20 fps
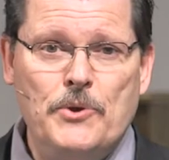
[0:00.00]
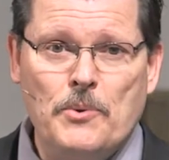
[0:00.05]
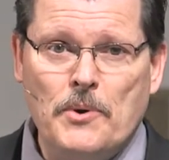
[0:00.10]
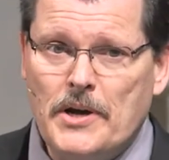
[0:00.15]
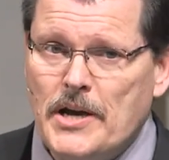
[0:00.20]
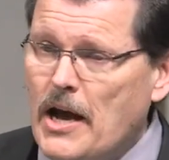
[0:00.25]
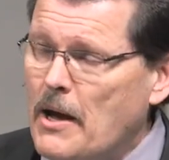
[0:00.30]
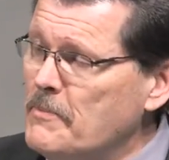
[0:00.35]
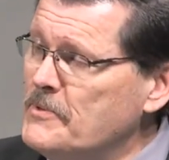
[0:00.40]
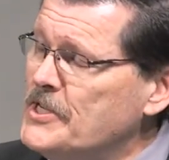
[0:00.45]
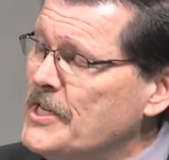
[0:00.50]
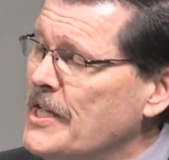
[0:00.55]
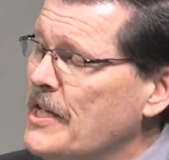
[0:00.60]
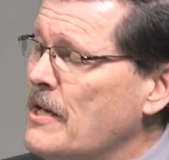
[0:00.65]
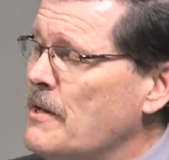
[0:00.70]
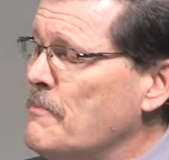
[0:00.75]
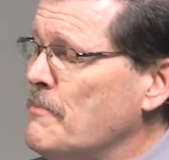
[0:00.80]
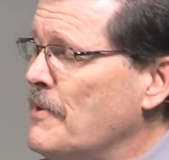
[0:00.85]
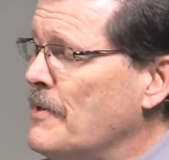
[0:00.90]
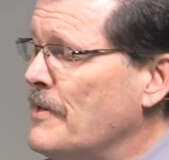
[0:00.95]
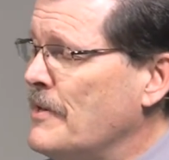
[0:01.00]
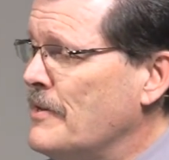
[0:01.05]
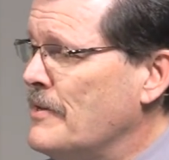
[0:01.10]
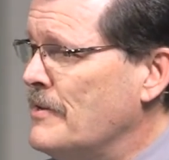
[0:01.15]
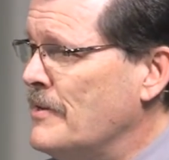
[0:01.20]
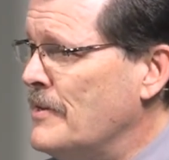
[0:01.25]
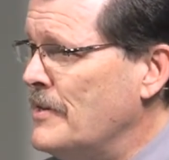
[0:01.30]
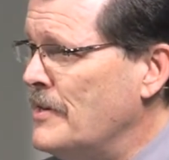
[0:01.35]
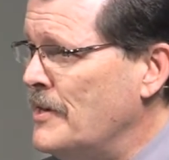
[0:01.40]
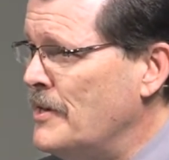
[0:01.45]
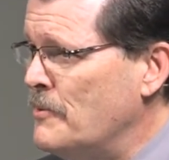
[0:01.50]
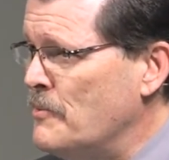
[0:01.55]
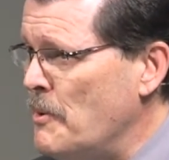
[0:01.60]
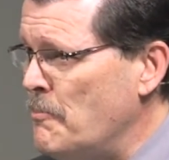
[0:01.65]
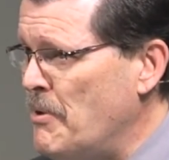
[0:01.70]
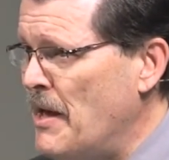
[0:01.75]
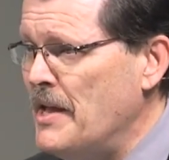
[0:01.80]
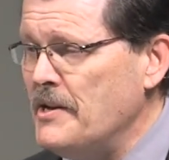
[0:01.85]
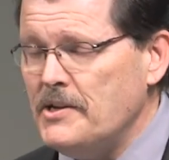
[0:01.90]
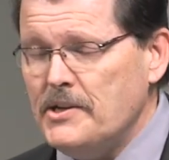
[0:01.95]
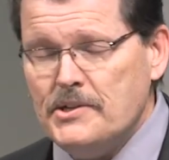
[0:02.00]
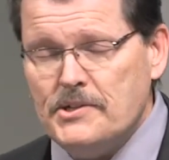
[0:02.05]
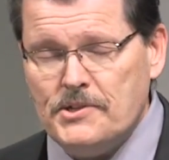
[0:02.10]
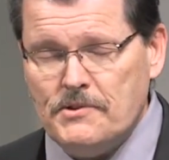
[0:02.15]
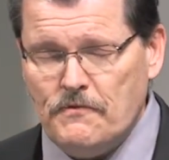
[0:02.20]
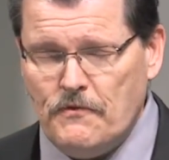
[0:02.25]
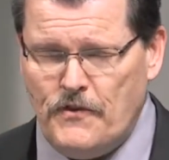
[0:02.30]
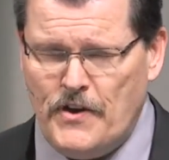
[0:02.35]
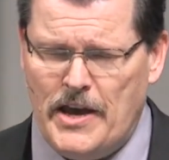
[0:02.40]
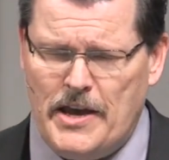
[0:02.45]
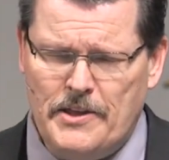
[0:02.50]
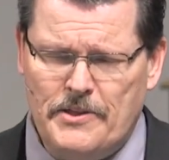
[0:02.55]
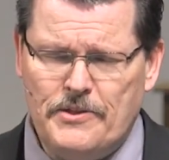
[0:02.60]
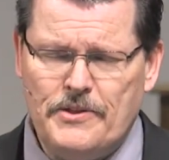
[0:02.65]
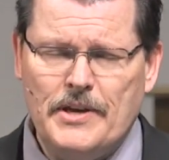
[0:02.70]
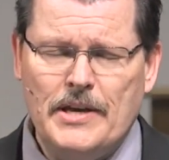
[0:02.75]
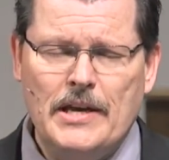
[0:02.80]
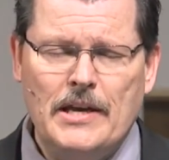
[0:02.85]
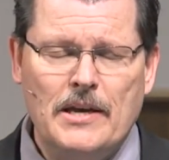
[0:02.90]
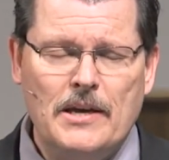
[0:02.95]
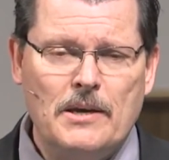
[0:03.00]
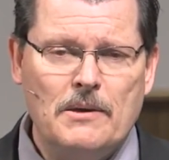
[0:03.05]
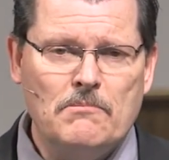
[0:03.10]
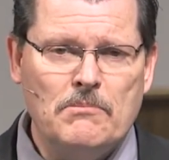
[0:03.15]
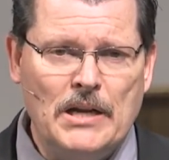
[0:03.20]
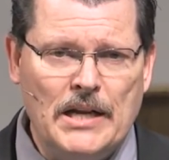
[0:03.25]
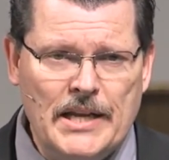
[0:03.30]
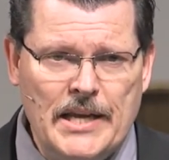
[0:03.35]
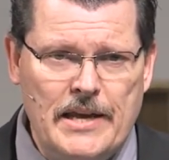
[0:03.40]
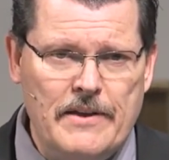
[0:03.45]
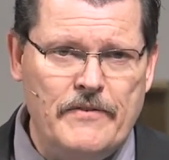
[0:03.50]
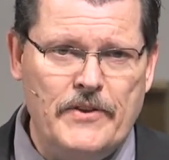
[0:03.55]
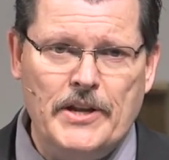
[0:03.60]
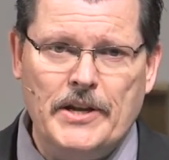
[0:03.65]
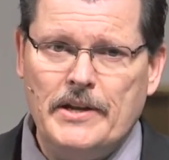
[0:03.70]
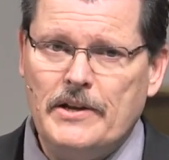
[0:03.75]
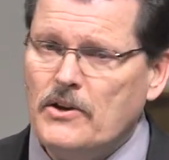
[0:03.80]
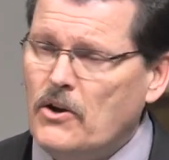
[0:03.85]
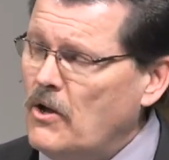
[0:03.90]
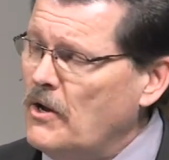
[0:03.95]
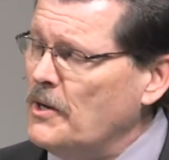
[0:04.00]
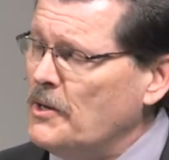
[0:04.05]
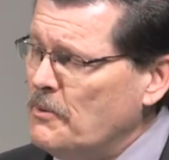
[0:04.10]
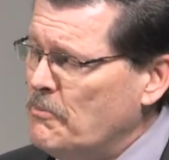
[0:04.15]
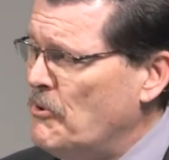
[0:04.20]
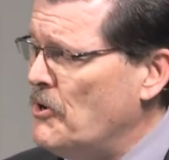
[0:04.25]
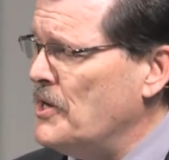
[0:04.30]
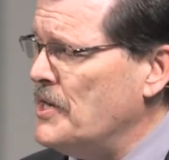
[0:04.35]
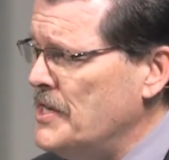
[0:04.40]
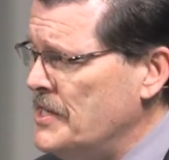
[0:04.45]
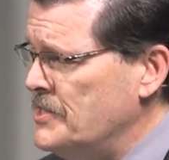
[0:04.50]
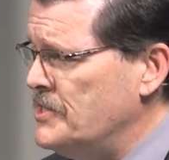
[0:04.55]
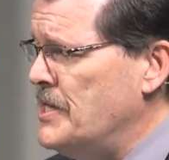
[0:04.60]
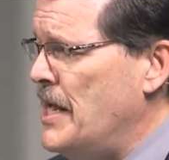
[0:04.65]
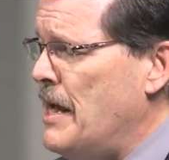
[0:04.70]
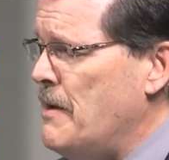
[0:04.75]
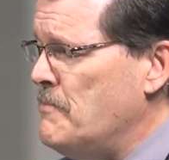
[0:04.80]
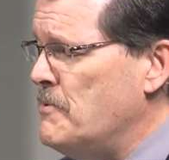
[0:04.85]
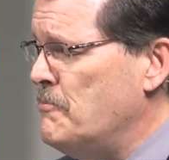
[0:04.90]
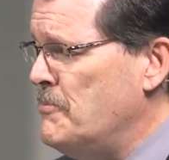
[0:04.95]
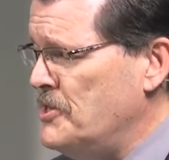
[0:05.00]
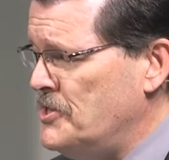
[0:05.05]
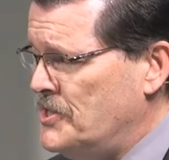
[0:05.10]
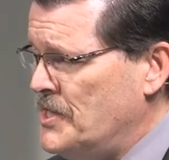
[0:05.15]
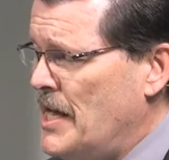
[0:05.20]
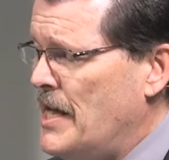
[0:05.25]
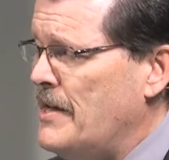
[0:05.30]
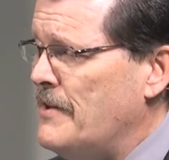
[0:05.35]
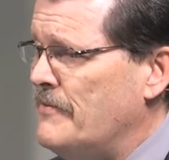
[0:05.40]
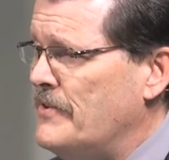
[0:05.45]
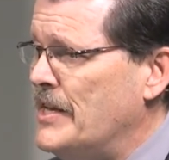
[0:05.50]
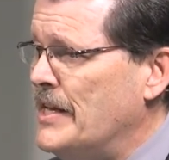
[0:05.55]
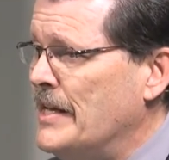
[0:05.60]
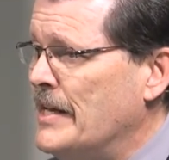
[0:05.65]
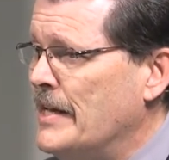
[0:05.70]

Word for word: you will come to Him in repentance and faith, believing, calling upon His name to be saved.